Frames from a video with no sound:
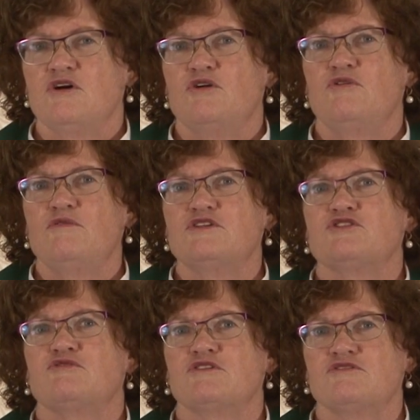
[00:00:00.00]
who is
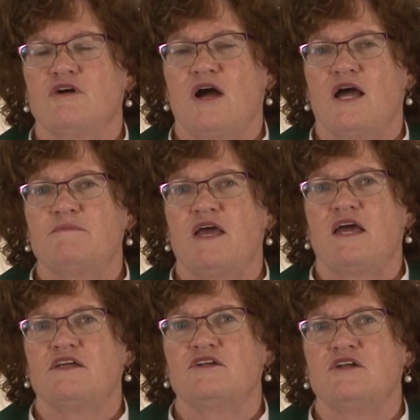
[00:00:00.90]
your tribe,
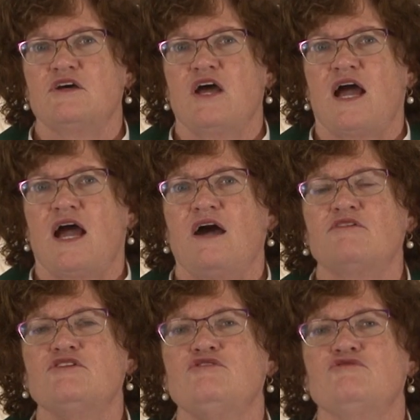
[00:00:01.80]
and how
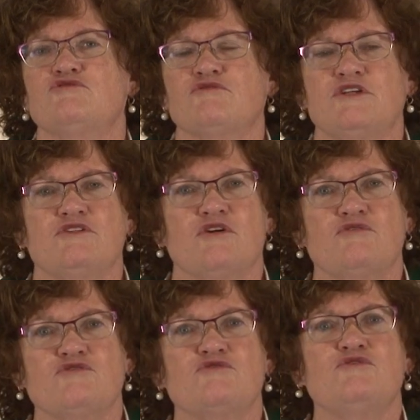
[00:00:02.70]
do you treat
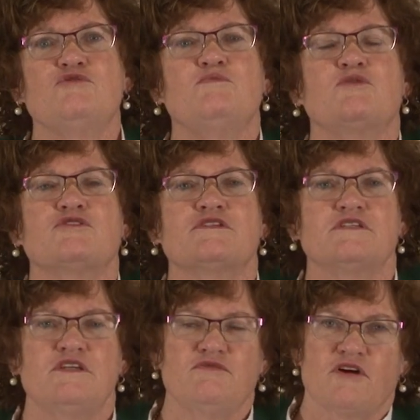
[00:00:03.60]
those who you
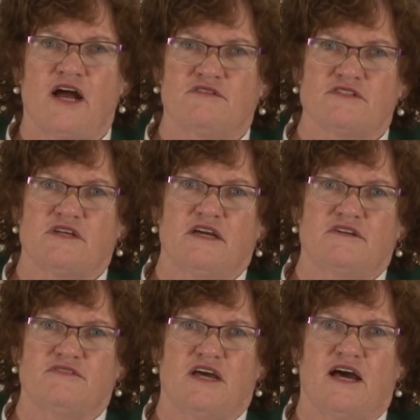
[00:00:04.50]
perceive are outside
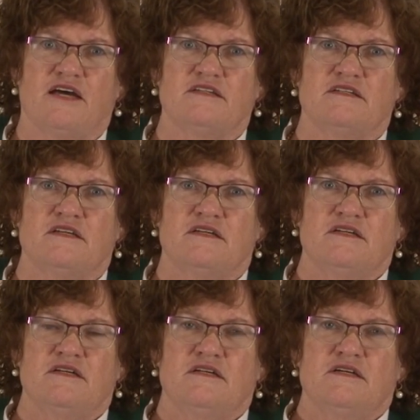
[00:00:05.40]
of that,
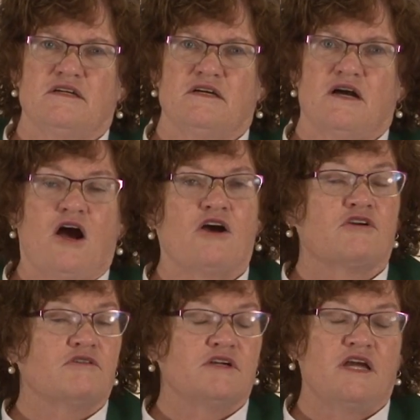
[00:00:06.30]
are
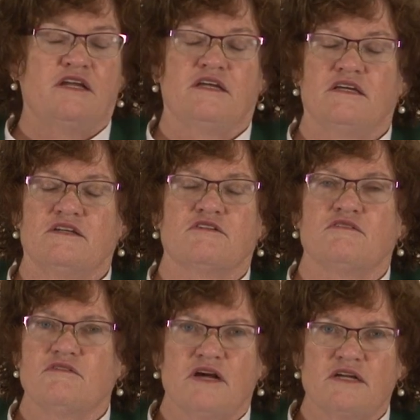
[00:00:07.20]
creating
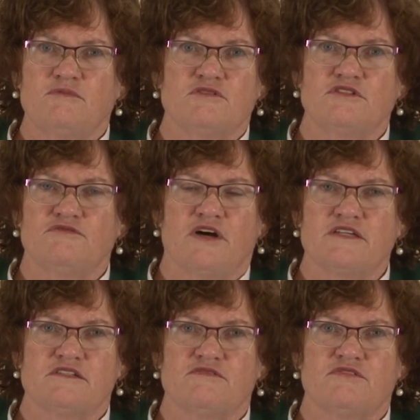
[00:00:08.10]
incredible
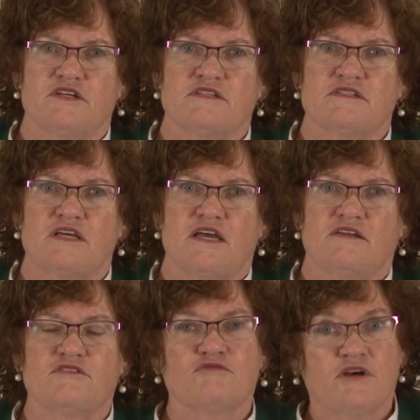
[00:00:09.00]
divisiveness
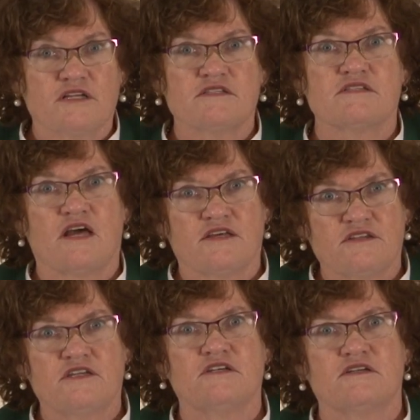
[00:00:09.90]
and threats, I
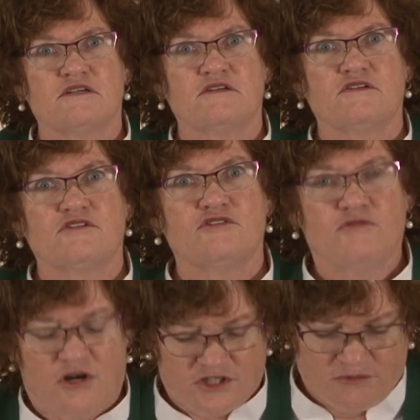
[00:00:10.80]
think, to
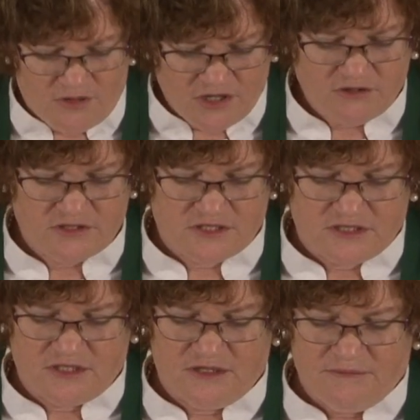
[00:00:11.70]
our
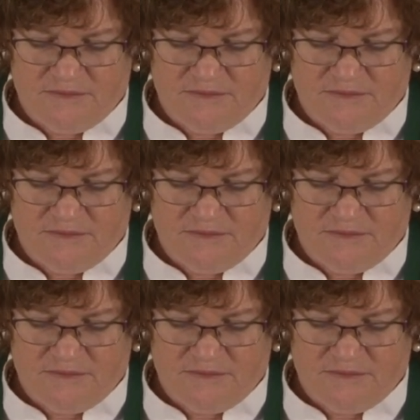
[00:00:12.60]
democracy.